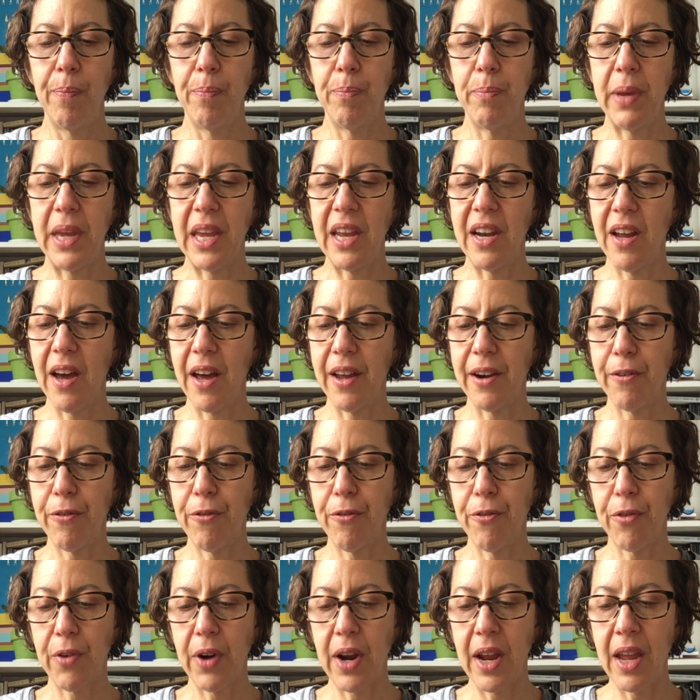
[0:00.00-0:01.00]
Be not
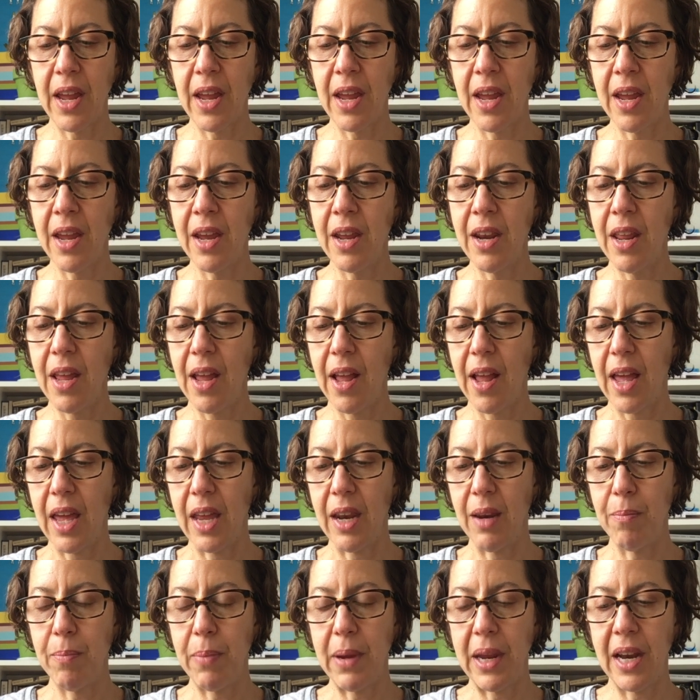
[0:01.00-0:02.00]
afraid
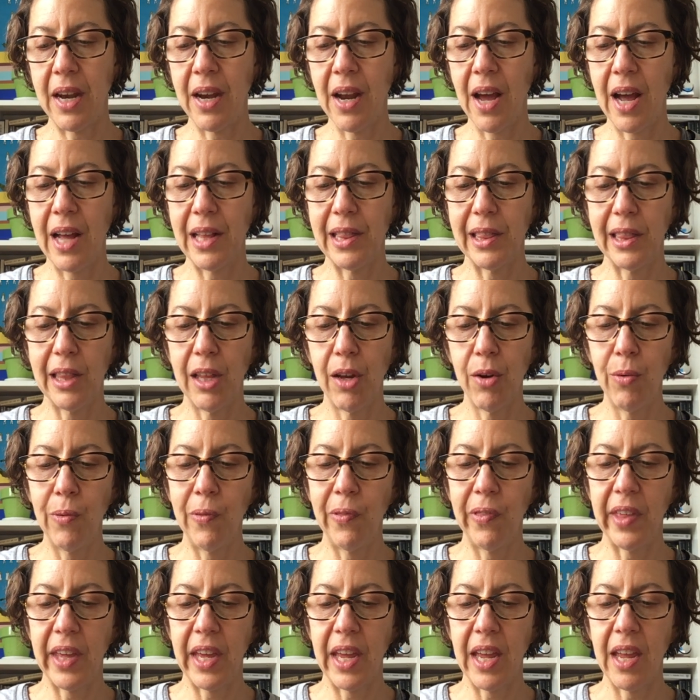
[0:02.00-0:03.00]
and be not
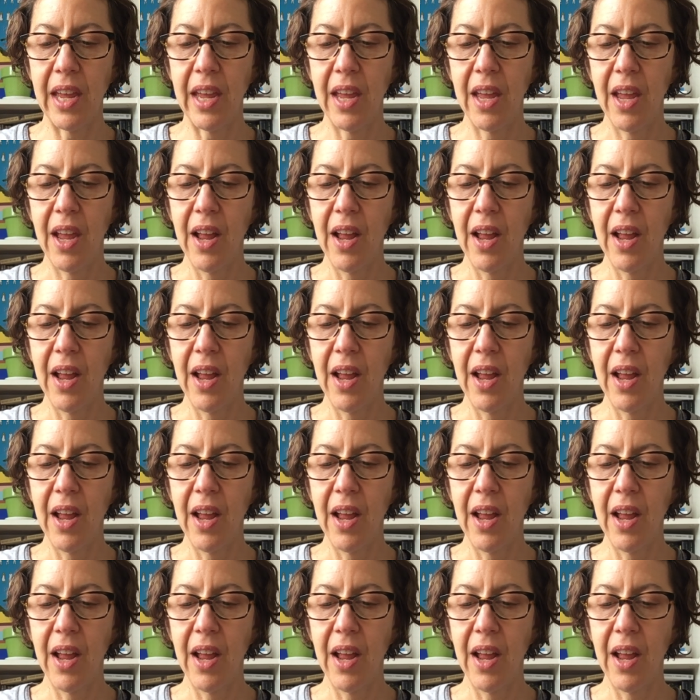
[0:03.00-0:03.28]
lonely.